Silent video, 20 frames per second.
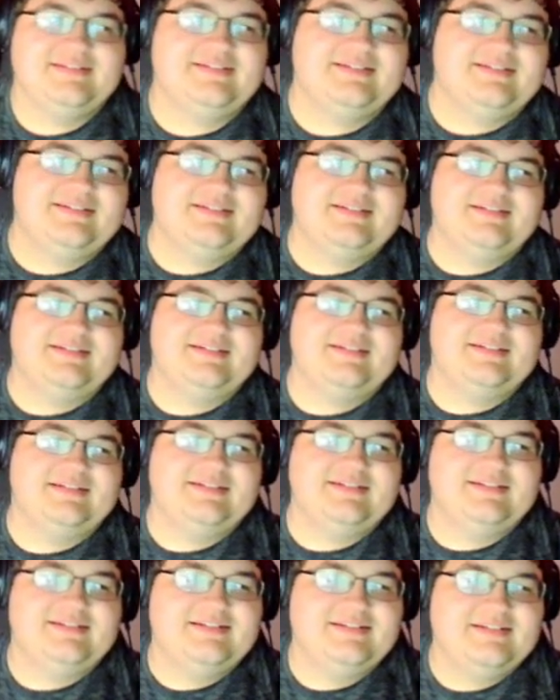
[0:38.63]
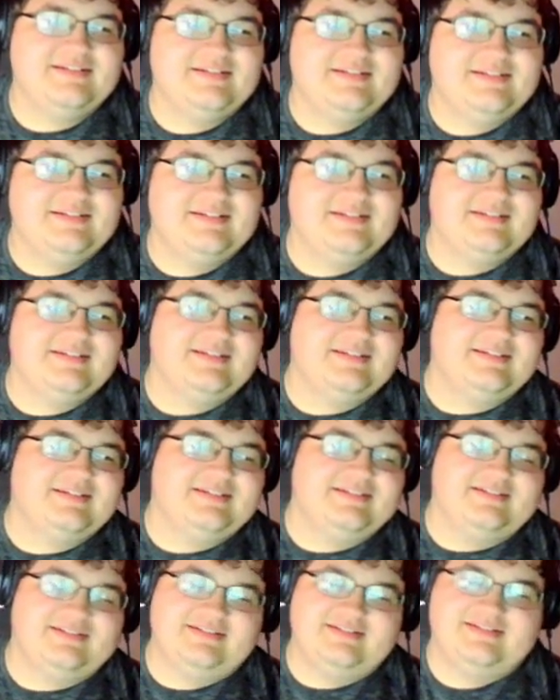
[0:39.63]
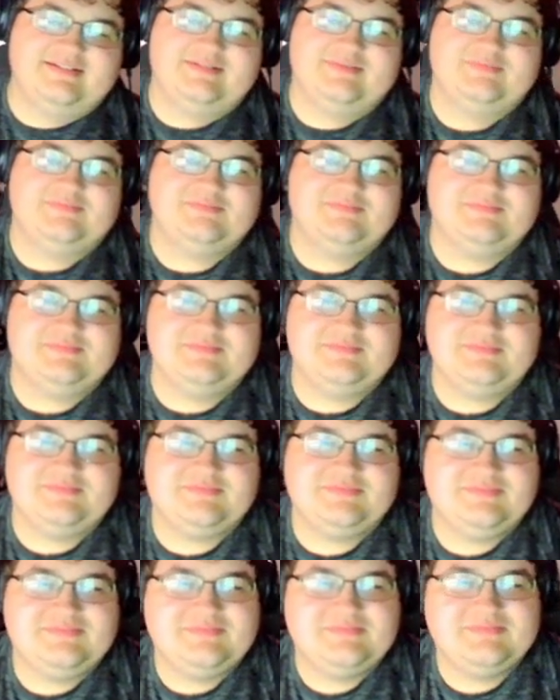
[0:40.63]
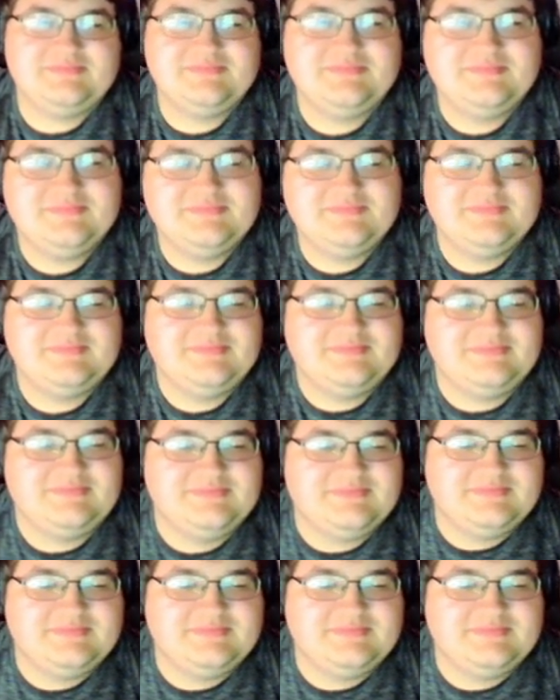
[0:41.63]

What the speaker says: No words are spoken by the person on screen.